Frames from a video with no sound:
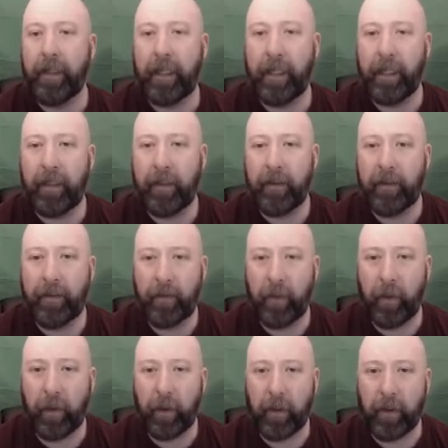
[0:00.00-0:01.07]
And who's
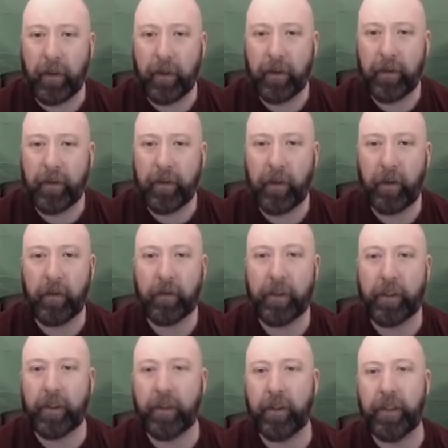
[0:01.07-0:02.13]
for? Colton
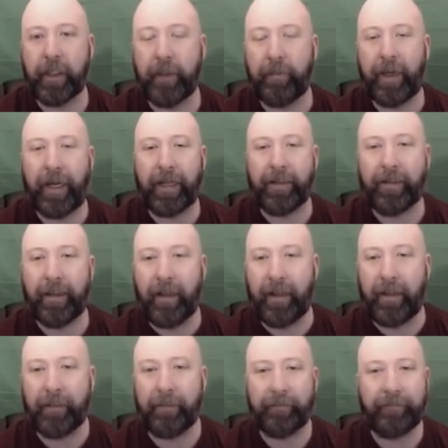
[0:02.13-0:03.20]
just couldn't get back in
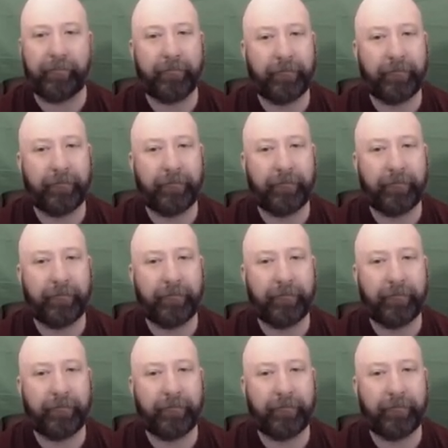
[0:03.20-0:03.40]
time.